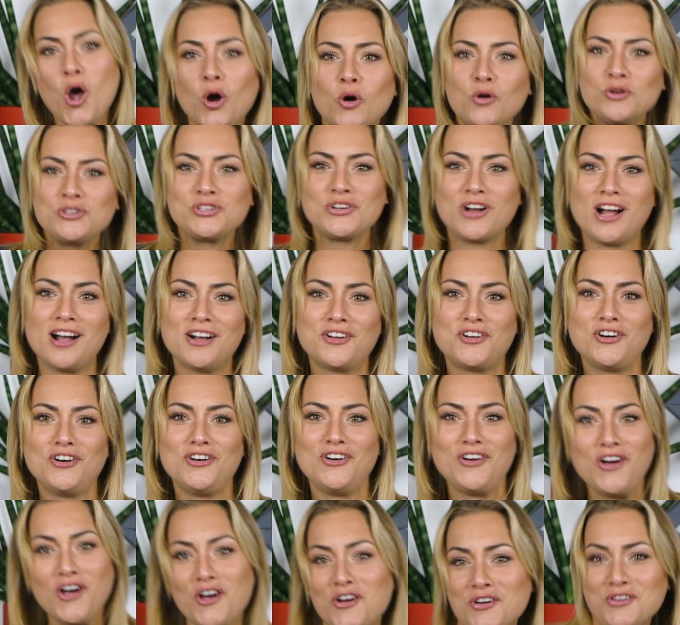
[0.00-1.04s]
Who's your
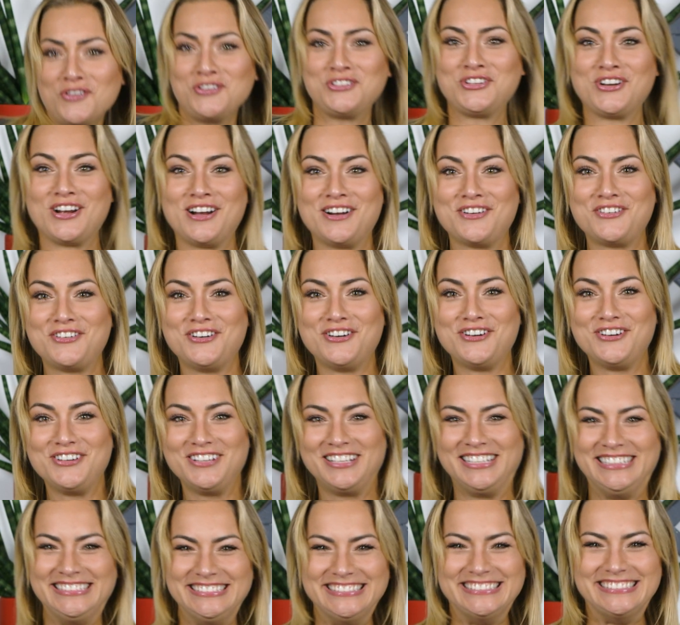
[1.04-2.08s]
uncle? Who's your uncle?
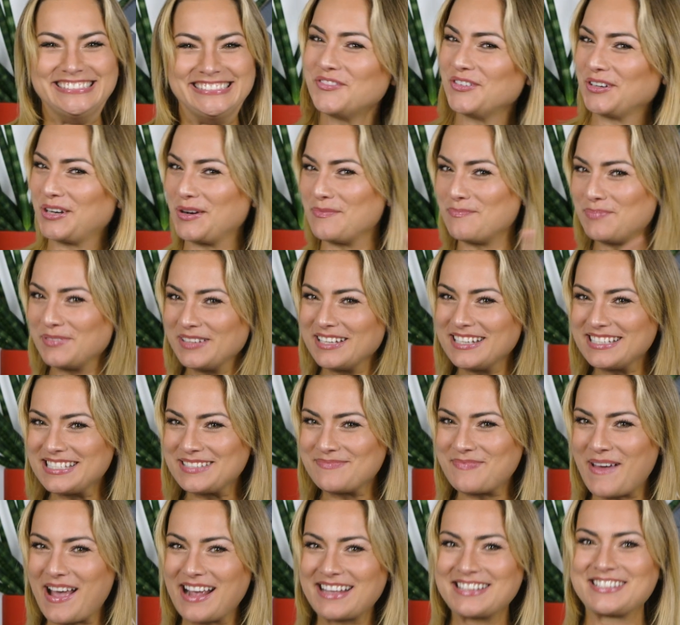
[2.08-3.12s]
For complete
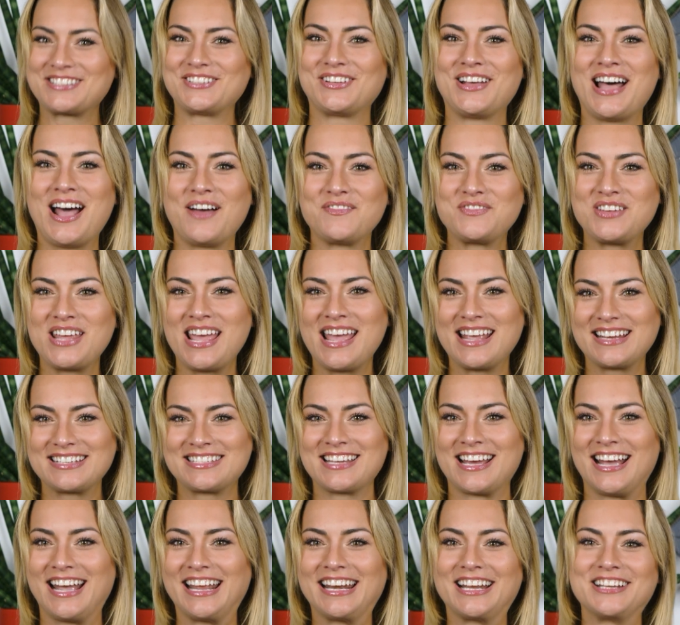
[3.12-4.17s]
specs, you'll have to hang
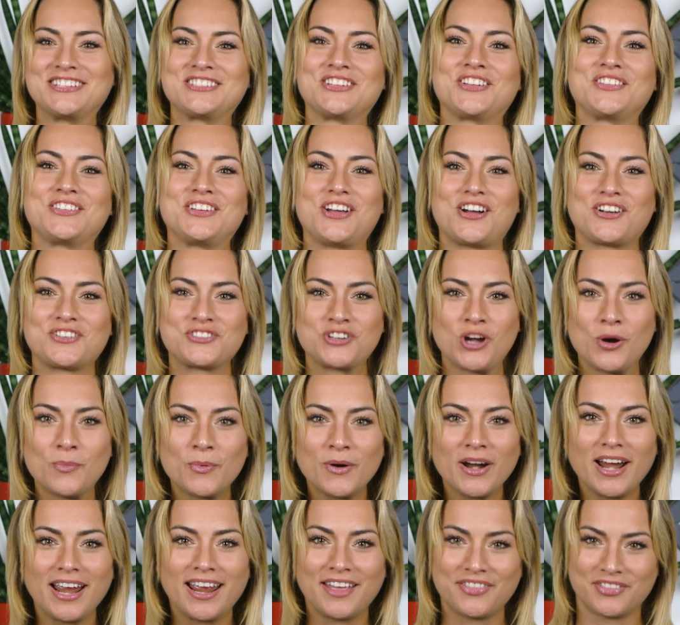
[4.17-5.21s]
tight until the
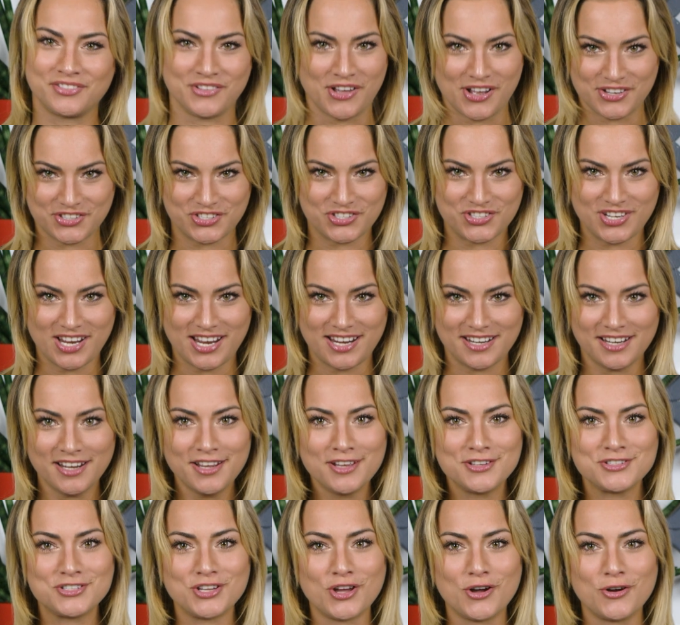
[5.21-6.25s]
October 8th launch date.
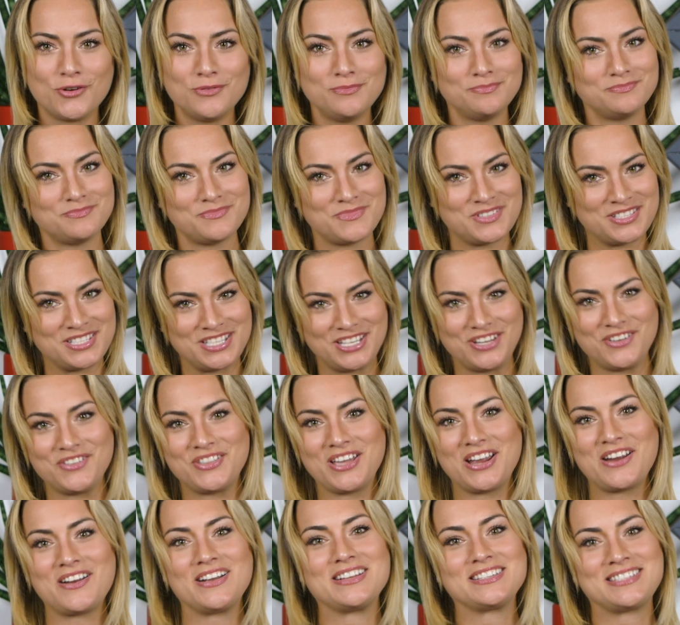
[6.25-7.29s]
So, see you
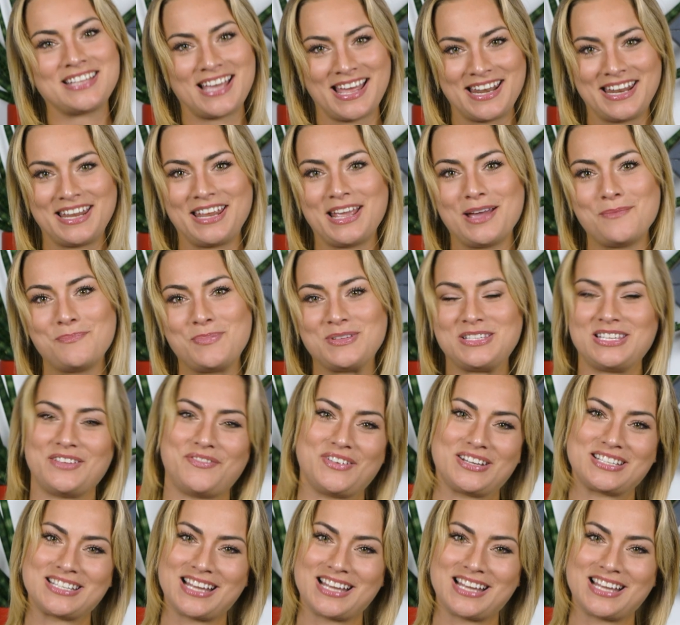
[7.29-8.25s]
there at 10 a.m. Pacific